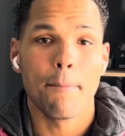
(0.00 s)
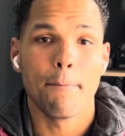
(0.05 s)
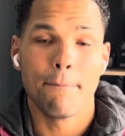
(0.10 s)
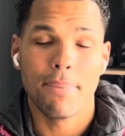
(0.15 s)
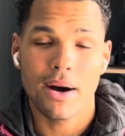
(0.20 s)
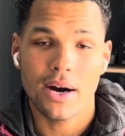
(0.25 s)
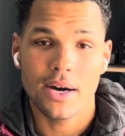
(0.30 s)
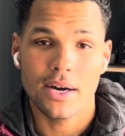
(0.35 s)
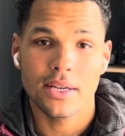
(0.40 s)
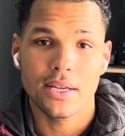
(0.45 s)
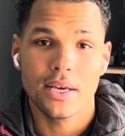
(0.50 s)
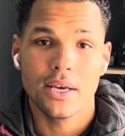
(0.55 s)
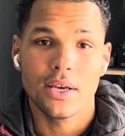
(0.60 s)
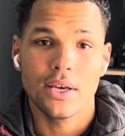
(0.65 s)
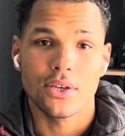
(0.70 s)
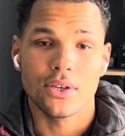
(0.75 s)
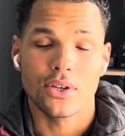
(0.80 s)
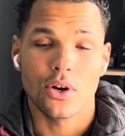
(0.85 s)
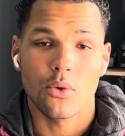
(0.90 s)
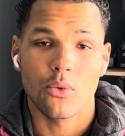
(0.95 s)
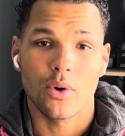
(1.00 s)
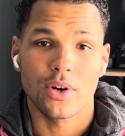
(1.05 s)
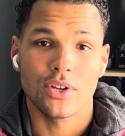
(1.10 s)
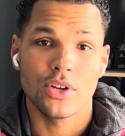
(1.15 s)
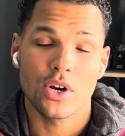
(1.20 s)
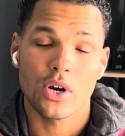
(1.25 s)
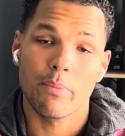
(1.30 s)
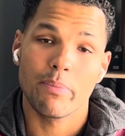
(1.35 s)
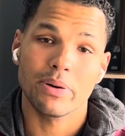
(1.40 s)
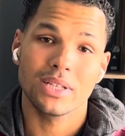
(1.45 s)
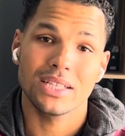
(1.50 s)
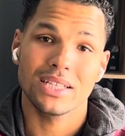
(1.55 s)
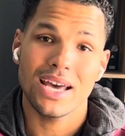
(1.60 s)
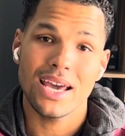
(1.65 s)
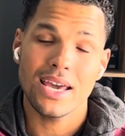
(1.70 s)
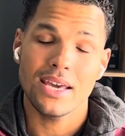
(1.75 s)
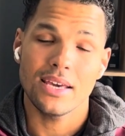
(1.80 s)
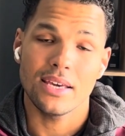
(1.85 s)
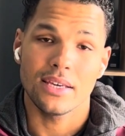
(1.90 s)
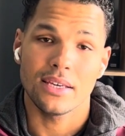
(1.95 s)
but, you know, when you're
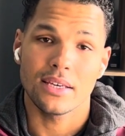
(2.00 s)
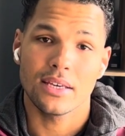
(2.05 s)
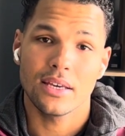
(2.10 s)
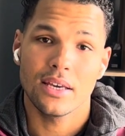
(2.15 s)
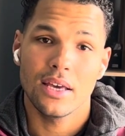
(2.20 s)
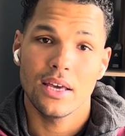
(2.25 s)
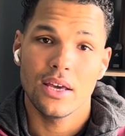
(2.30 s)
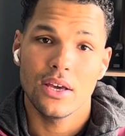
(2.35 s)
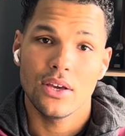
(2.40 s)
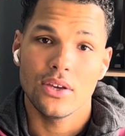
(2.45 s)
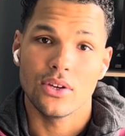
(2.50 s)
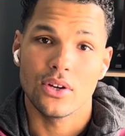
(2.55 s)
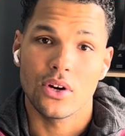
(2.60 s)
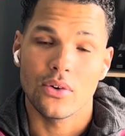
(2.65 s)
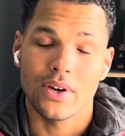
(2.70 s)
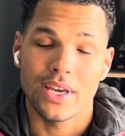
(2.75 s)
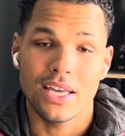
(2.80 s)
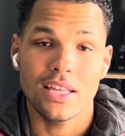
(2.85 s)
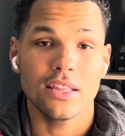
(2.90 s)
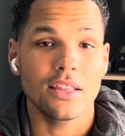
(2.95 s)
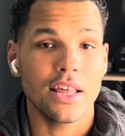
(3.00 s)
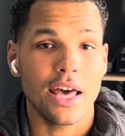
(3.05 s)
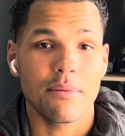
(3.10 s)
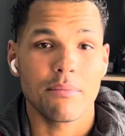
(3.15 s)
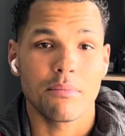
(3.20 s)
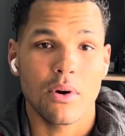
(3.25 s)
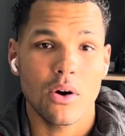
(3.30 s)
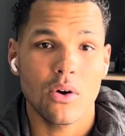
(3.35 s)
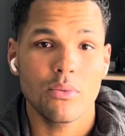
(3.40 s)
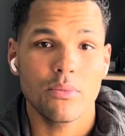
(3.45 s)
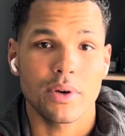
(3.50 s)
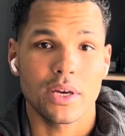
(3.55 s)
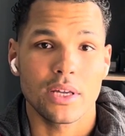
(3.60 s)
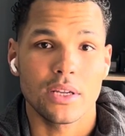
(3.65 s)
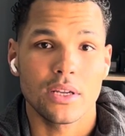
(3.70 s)
playing, you know, in that moment,